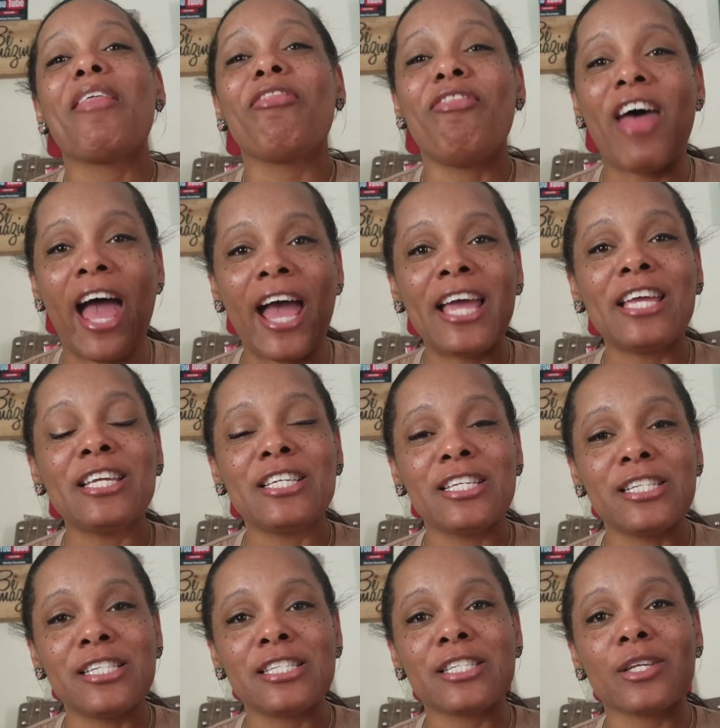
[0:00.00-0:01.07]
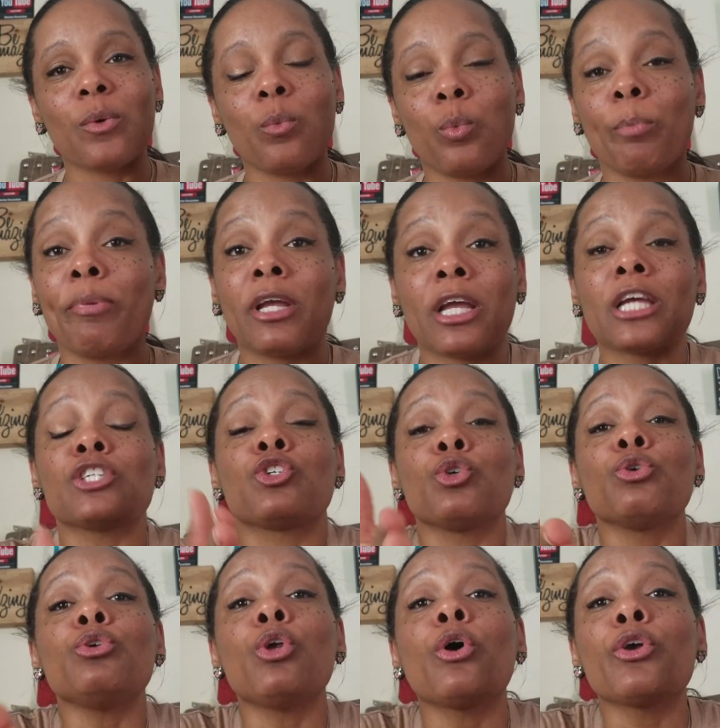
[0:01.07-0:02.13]
That is because
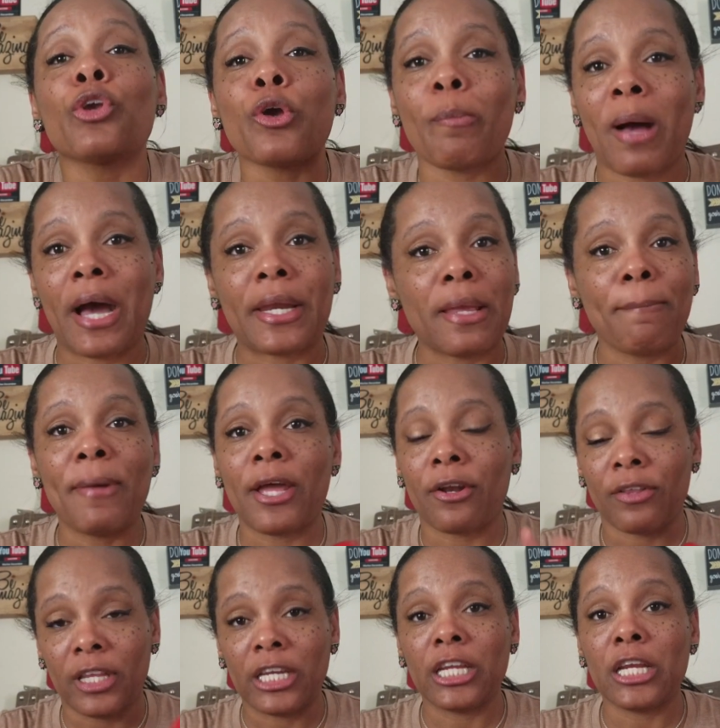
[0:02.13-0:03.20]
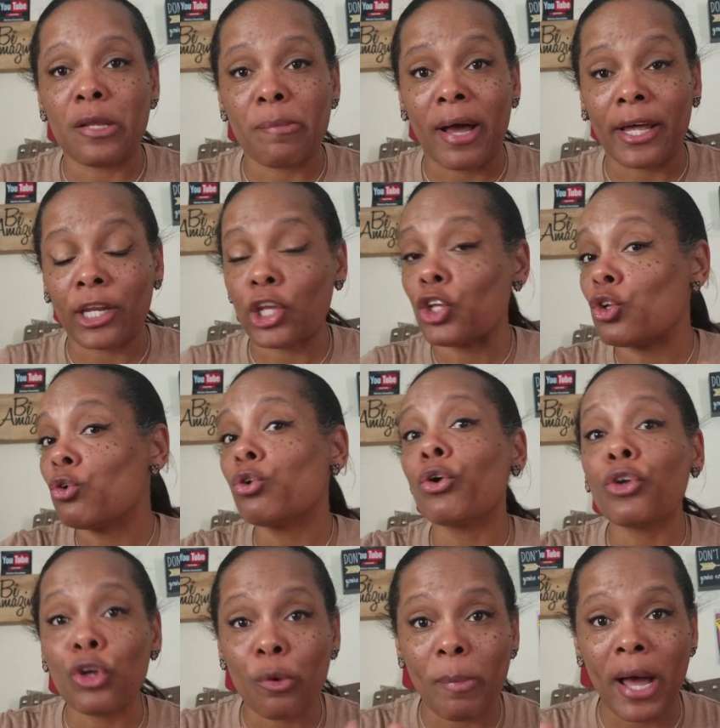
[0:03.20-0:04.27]
you know your body better than anybody. You know
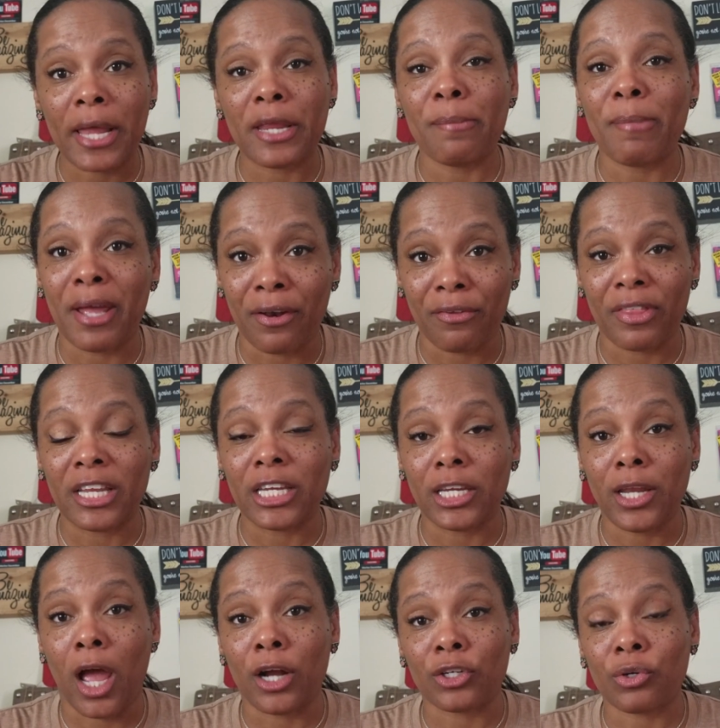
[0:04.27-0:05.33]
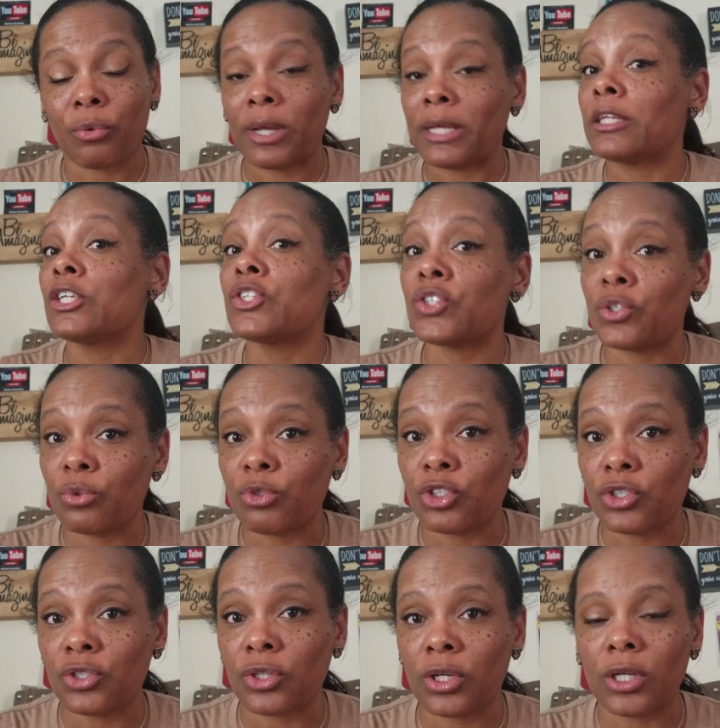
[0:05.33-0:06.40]
your body better than a doctor, at least you
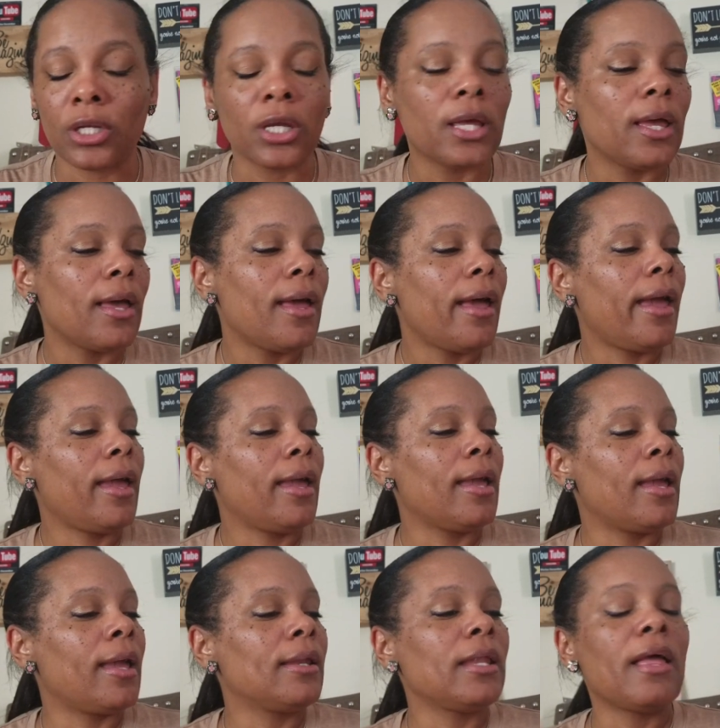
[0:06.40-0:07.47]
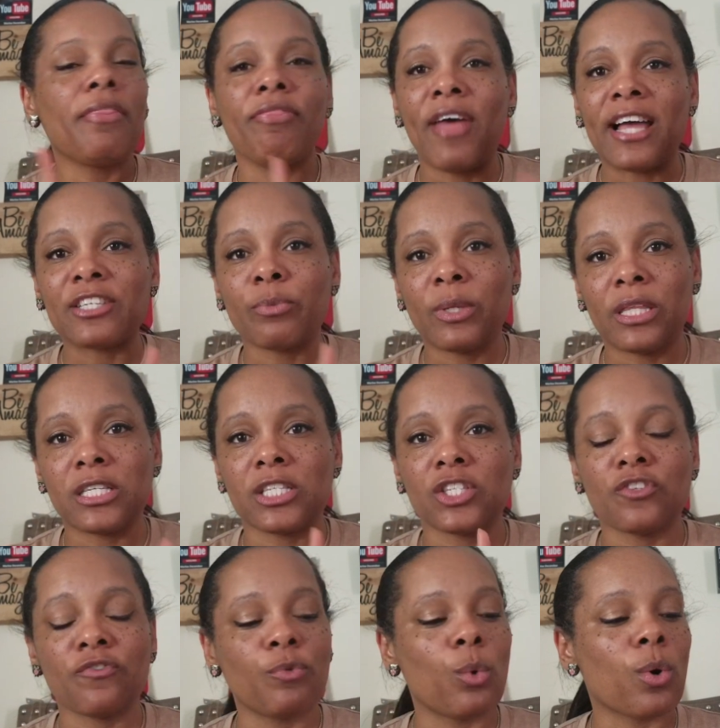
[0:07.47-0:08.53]
should. And that's what this is
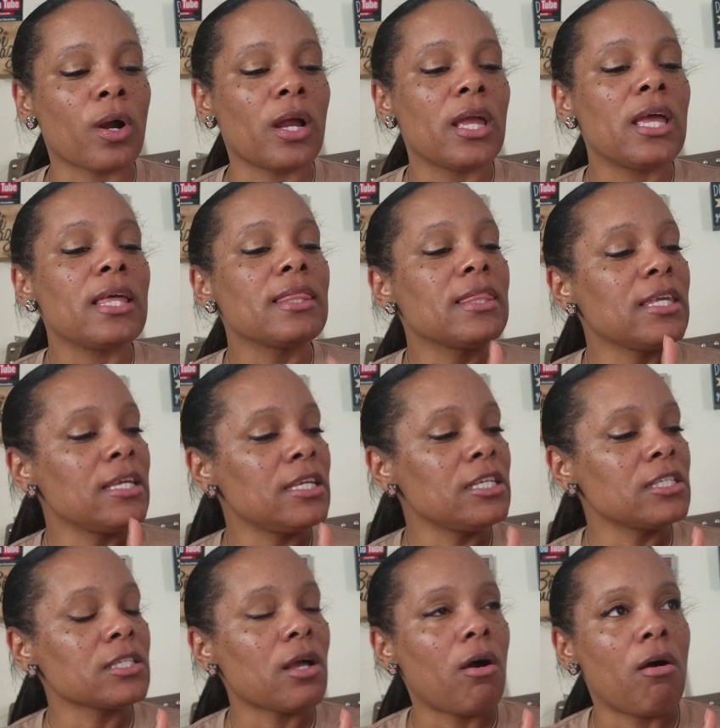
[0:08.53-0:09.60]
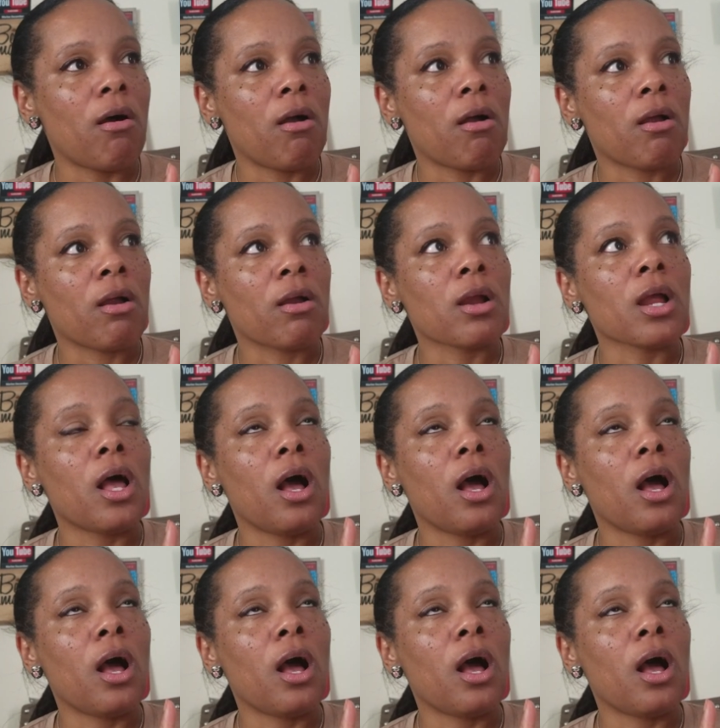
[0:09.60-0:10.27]
for. These are,